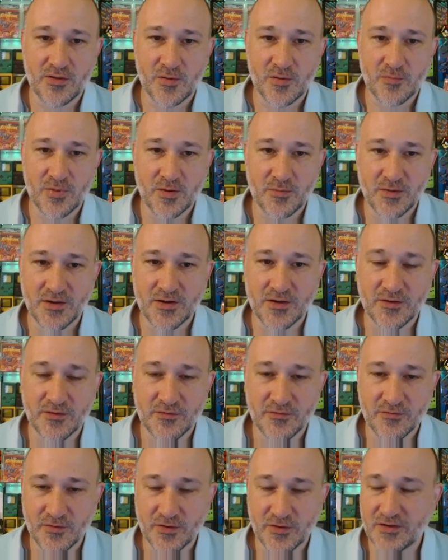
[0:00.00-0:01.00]
I'm probably going to
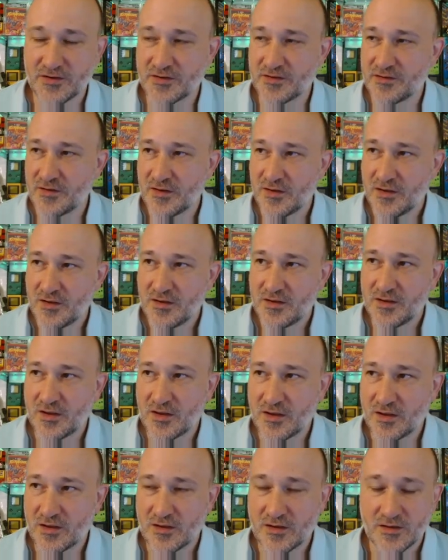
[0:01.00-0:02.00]
freeze it,
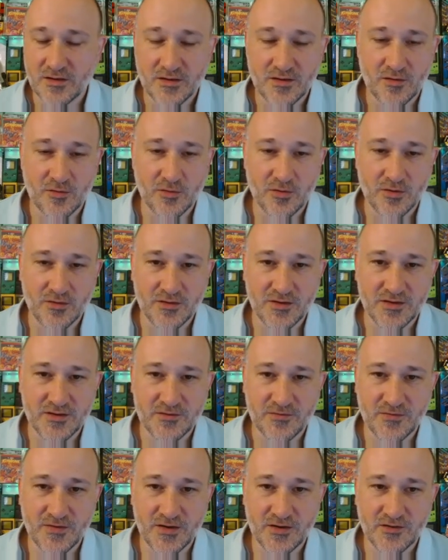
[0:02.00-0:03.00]
or at
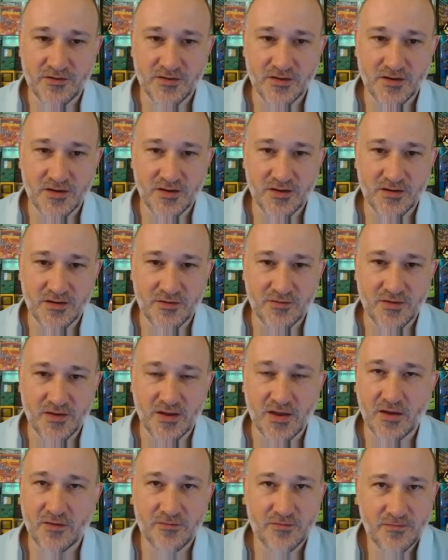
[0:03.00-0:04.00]
least finish it, and if I
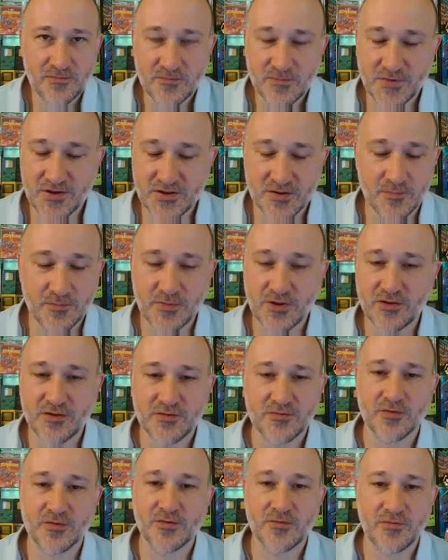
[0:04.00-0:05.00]
have some use
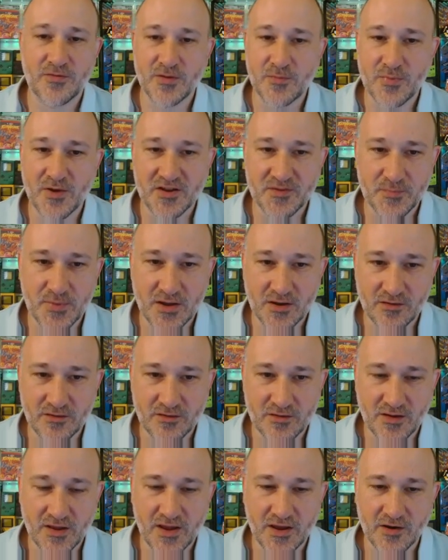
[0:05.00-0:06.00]
for it in Fleet Boss Battle,
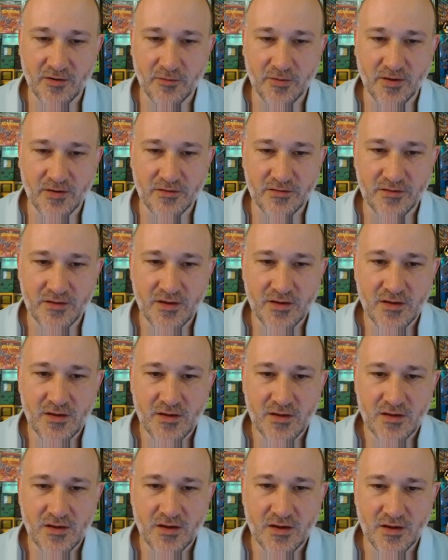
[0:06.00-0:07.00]
it'll hang around.
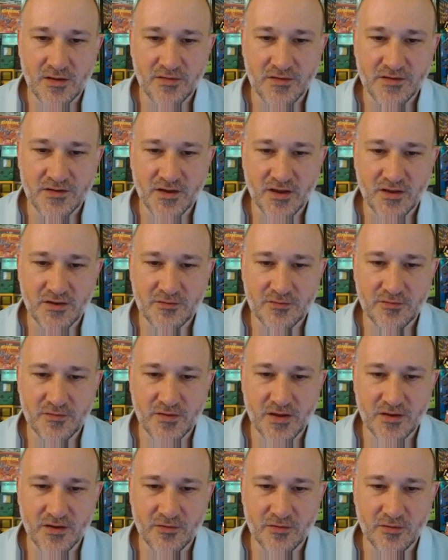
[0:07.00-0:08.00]
In this case, we've
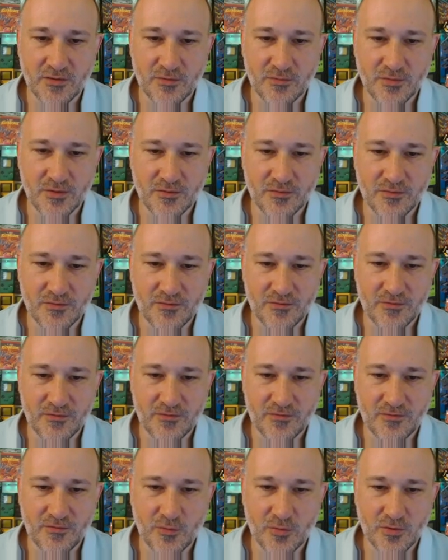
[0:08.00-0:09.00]
got a crew with
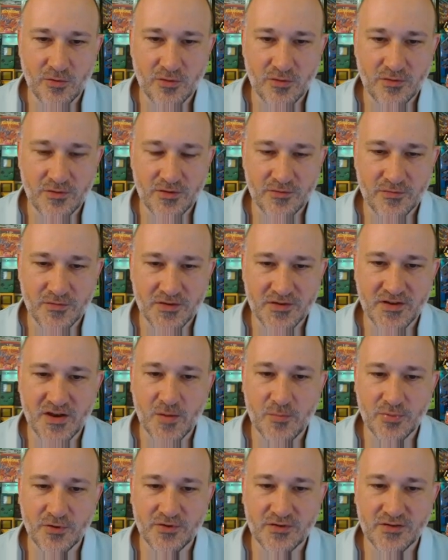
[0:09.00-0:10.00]
4 different
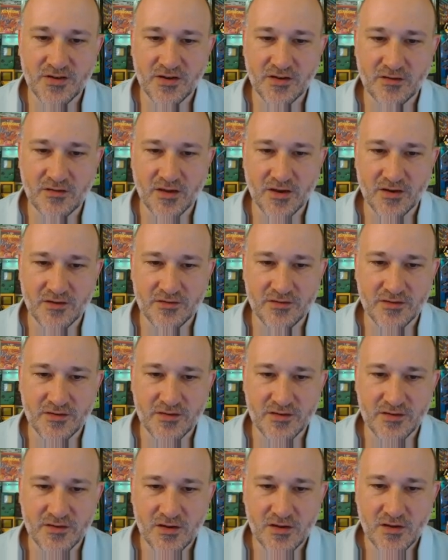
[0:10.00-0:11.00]
stat boosting
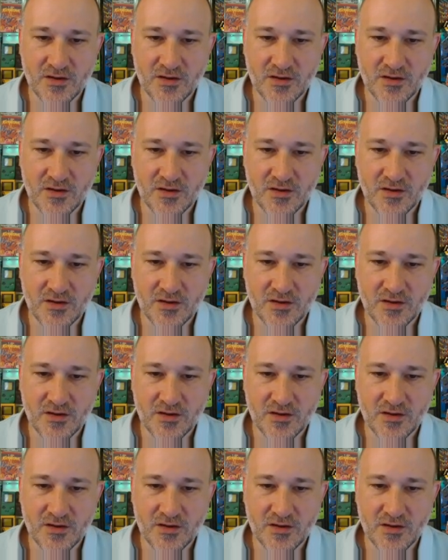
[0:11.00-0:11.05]
collections.